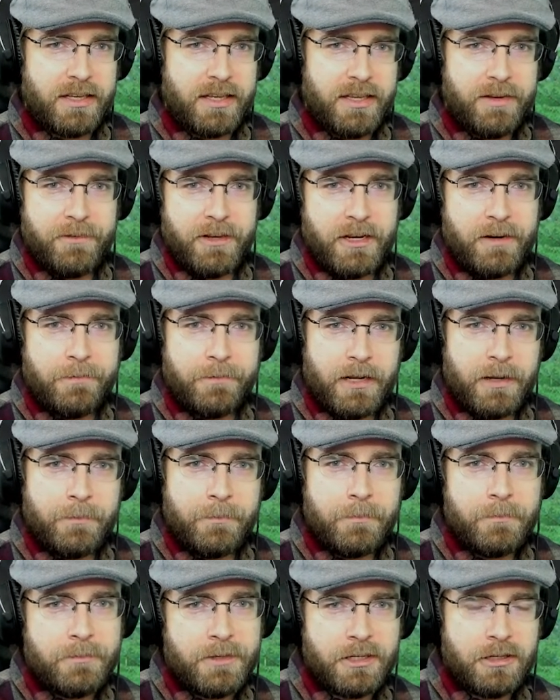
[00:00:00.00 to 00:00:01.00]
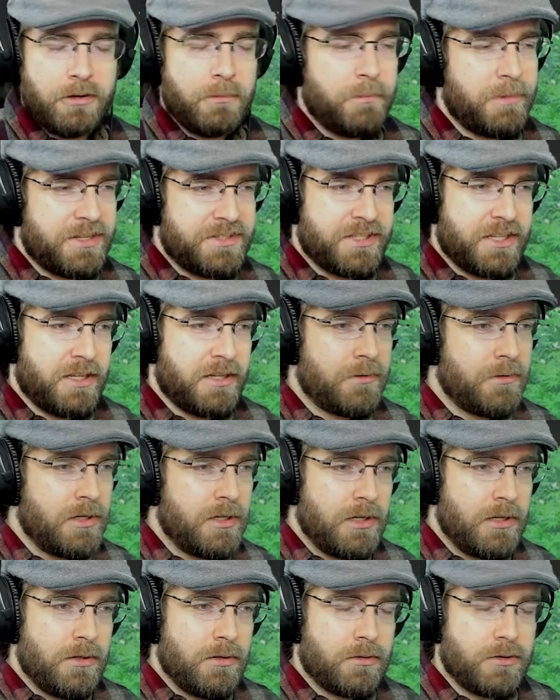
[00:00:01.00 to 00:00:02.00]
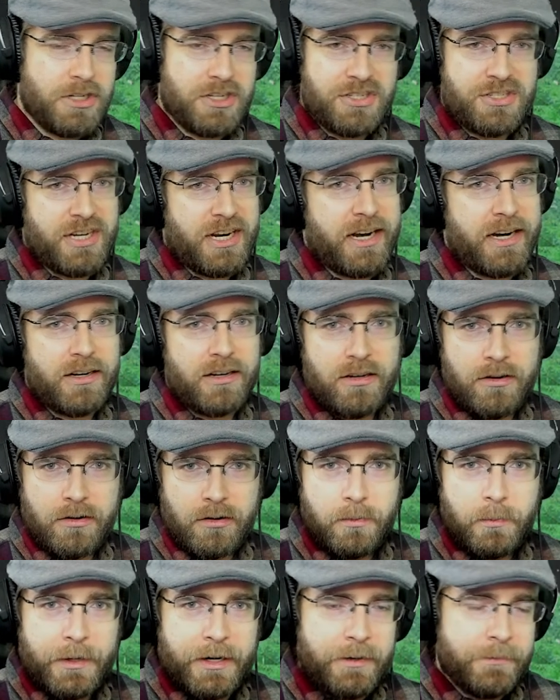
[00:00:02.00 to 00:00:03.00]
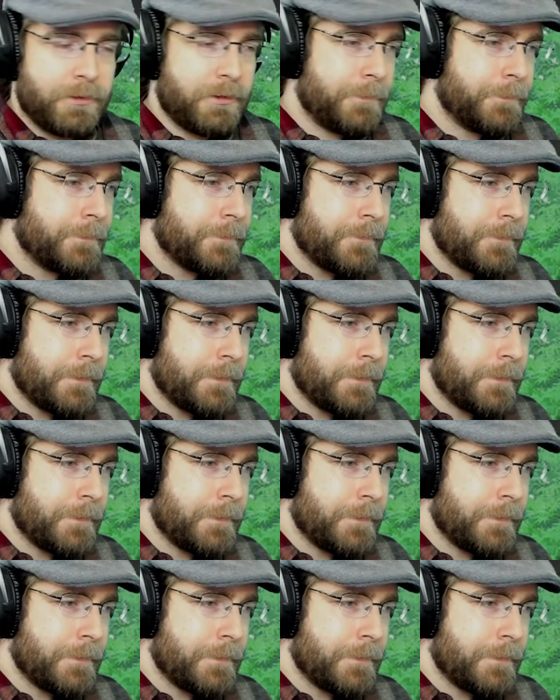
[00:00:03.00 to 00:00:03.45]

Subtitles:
even if I'm, you know, busy or just tired or whatever.